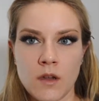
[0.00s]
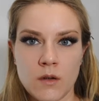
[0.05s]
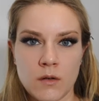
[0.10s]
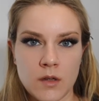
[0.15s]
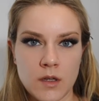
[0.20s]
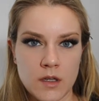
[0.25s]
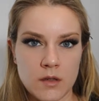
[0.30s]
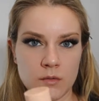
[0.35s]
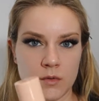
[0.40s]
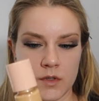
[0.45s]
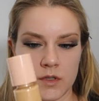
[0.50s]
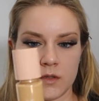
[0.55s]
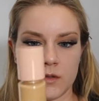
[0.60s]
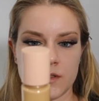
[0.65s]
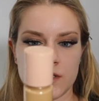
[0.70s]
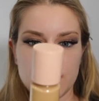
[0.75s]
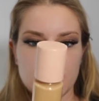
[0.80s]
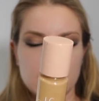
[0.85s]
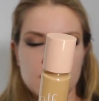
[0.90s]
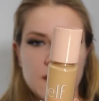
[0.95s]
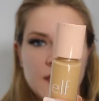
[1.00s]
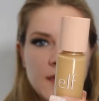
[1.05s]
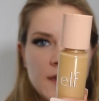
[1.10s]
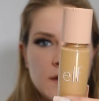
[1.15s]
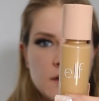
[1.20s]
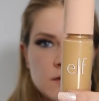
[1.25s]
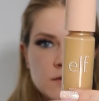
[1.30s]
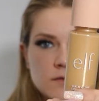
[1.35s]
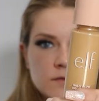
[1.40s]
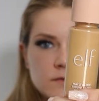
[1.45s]
Okay, we're using the
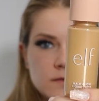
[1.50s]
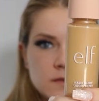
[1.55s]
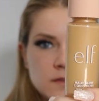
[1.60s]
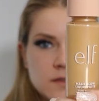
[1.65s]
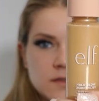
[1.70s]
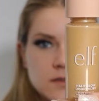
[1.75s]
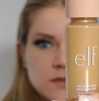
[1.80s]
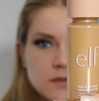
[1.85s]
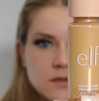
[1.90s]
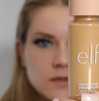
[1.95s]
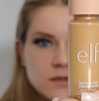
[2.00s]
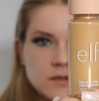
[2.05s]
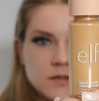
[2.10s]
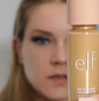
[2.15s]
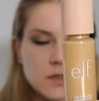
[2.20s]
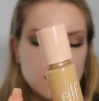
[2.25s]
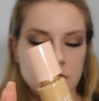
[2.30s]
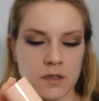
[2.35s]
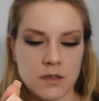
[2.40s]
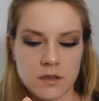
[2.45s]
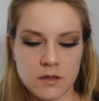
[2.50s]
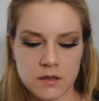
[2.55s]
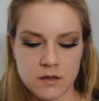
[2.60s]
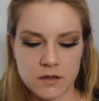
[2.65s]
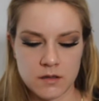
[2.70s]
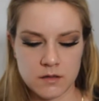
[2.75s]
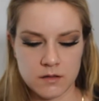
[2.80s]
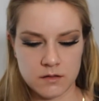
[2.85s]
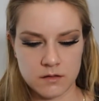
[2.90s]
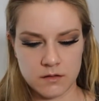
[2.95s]
e.l.f.
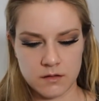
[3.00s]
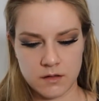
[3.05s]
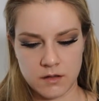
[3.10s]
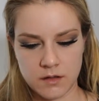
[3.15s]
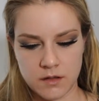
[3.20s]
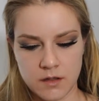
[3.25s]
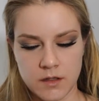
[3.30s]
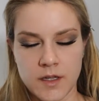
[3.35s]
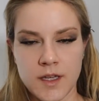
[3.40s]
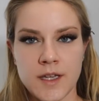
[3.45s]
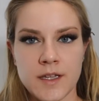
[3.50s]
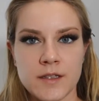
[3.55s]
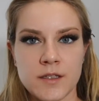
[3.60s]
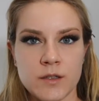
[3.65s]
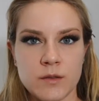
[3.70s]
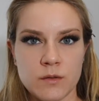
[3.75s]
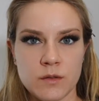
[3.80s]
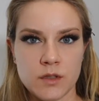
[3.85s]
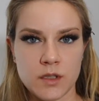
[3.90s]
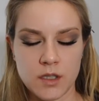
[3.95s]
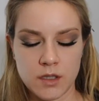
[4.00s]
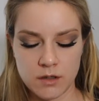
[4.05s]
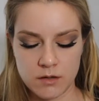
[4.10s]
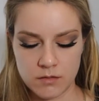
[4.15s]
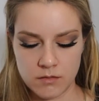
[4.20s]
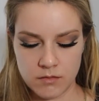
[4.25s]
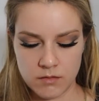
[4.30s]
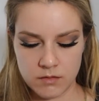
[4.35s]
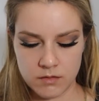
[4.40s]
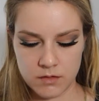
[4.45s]
Halo
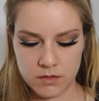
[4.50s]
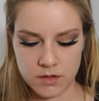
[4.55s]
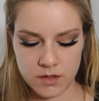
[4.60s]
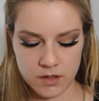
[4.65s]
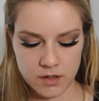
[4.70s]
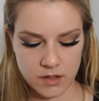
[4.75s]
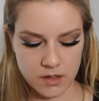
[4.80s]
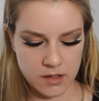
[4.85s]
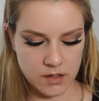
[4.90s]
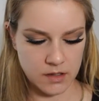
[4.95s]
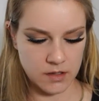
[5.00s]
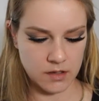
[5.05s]
Glow, and